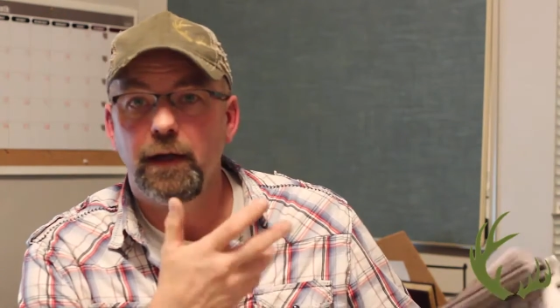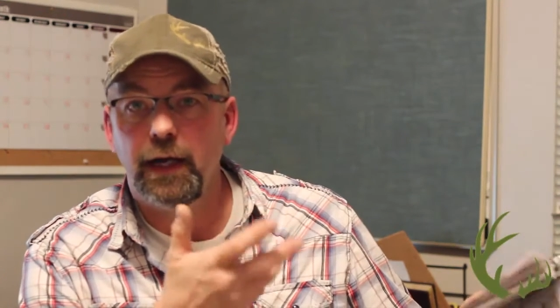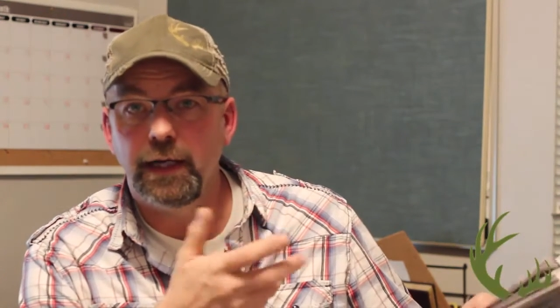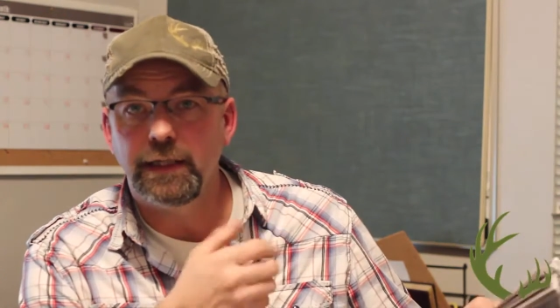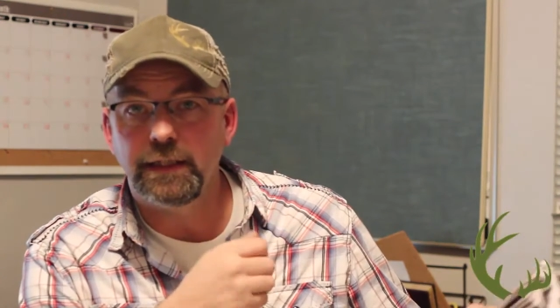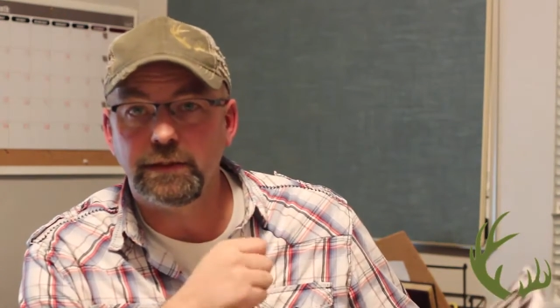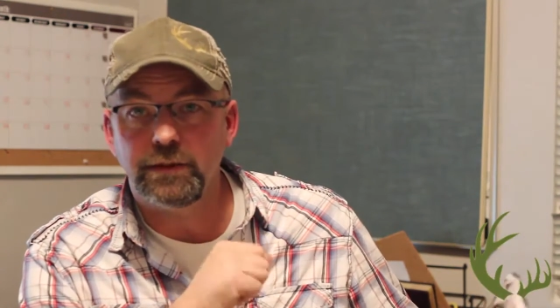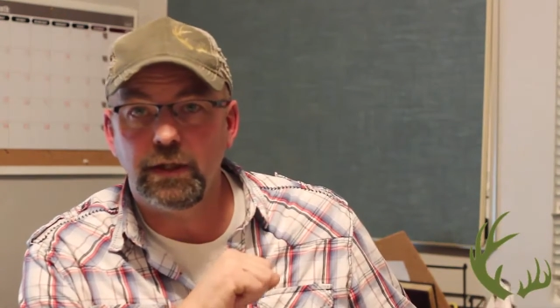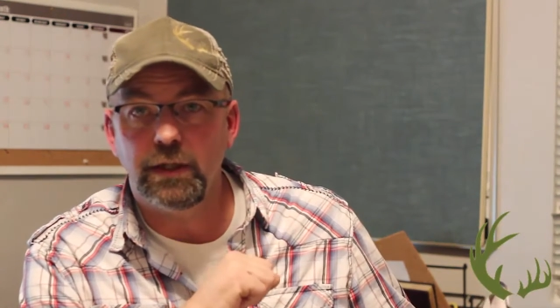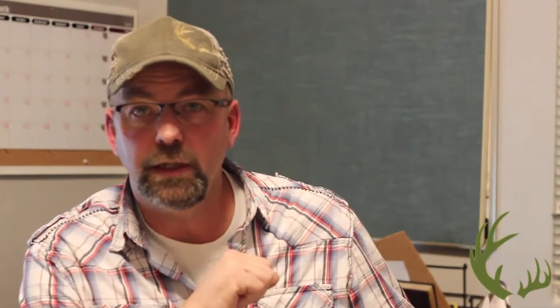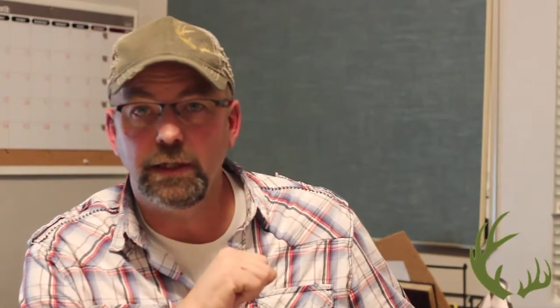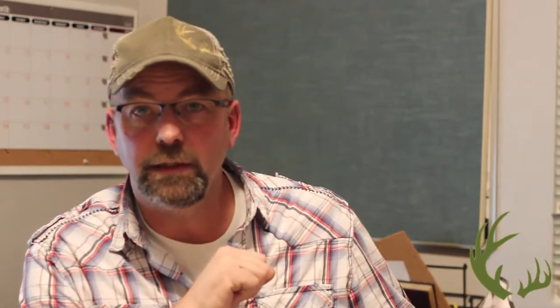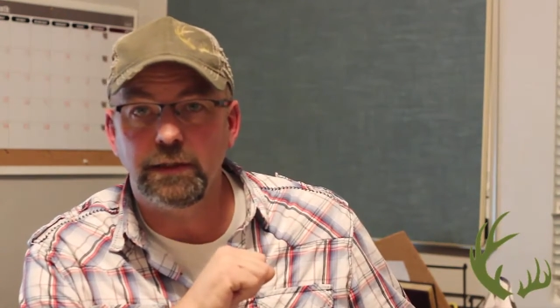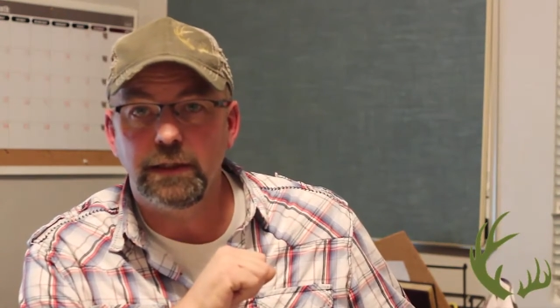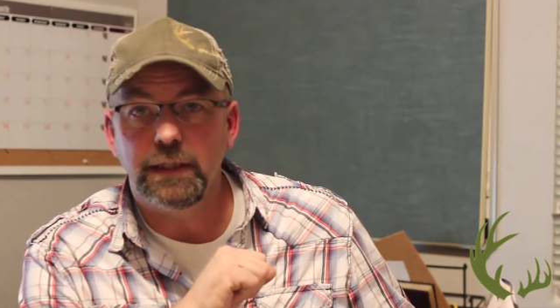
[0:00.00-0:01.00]
I get to
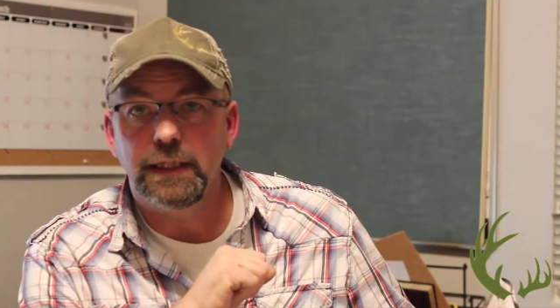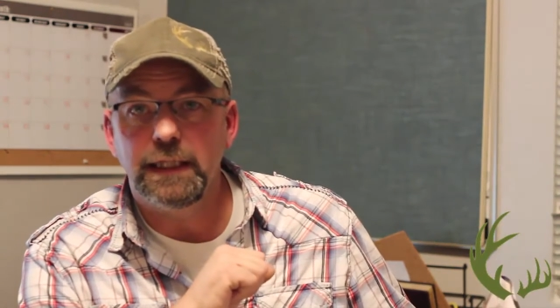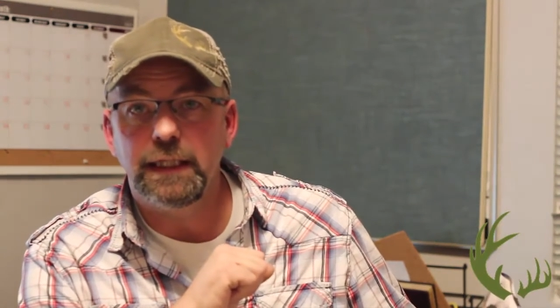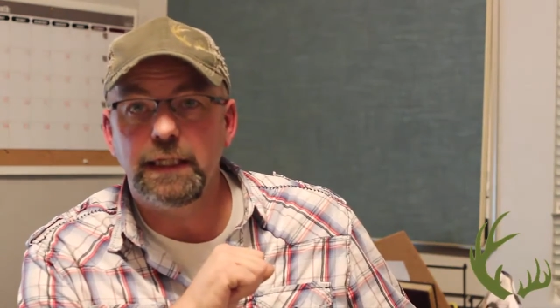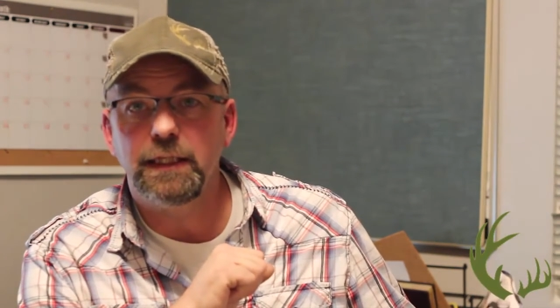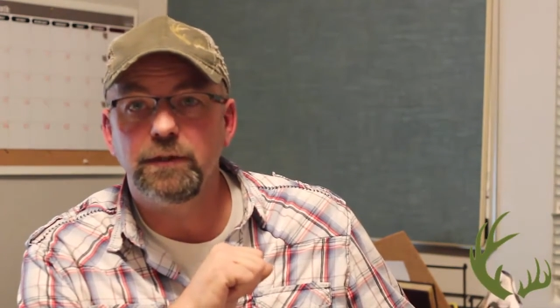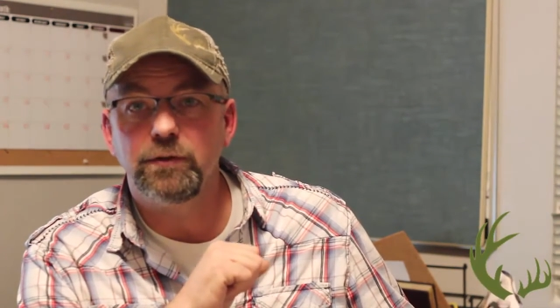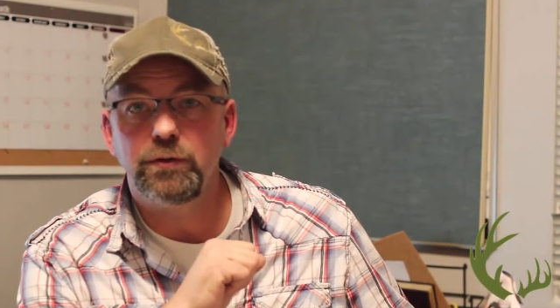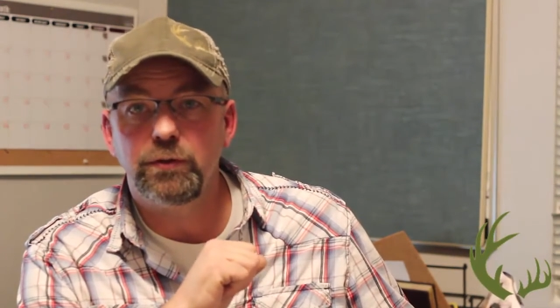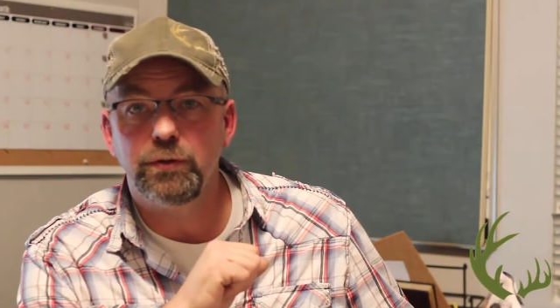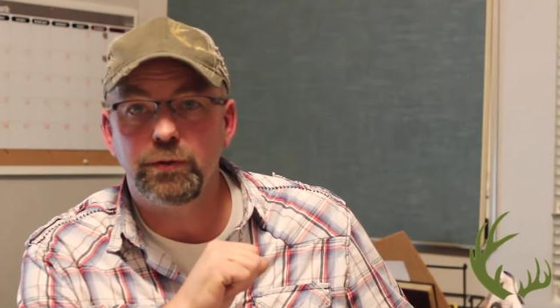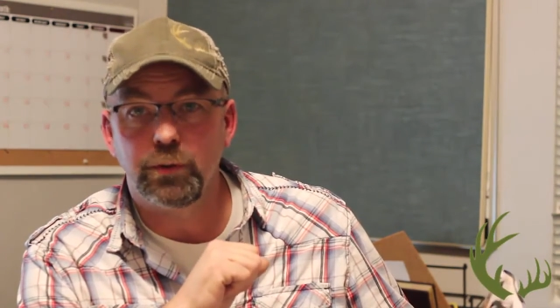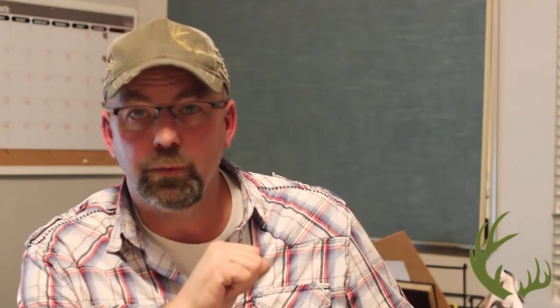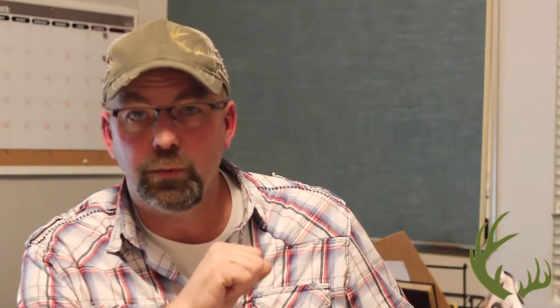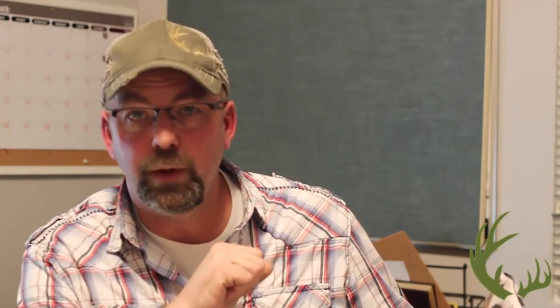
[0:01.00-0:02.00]
hunt
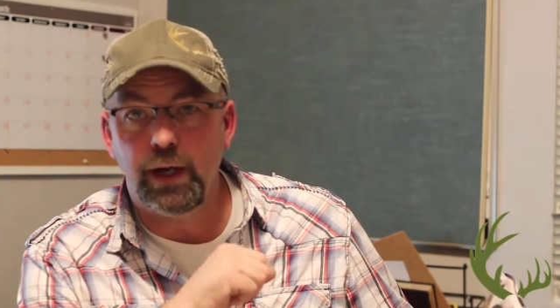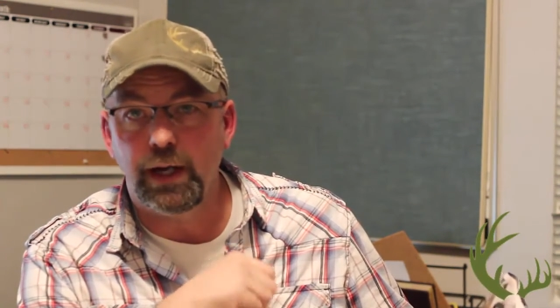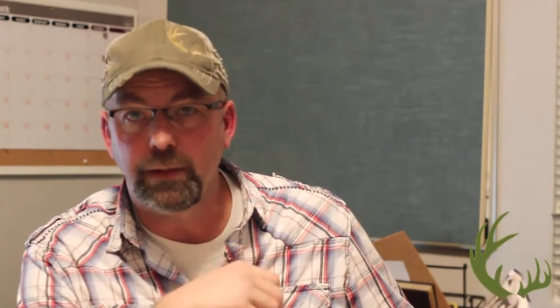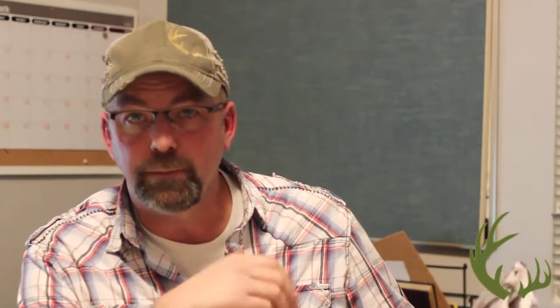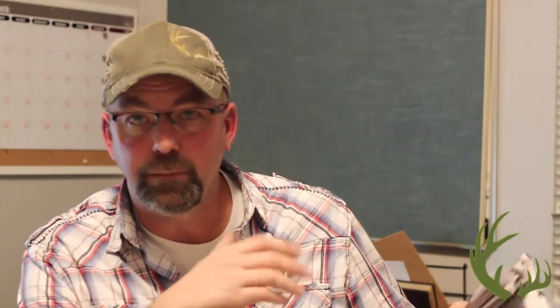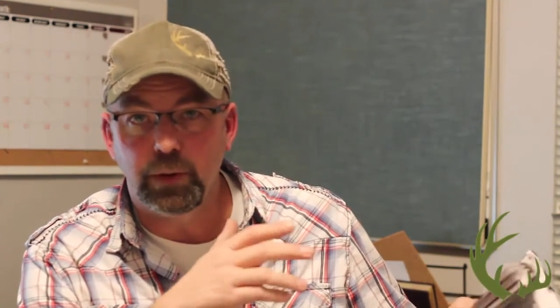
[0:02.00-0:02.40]
into the rut.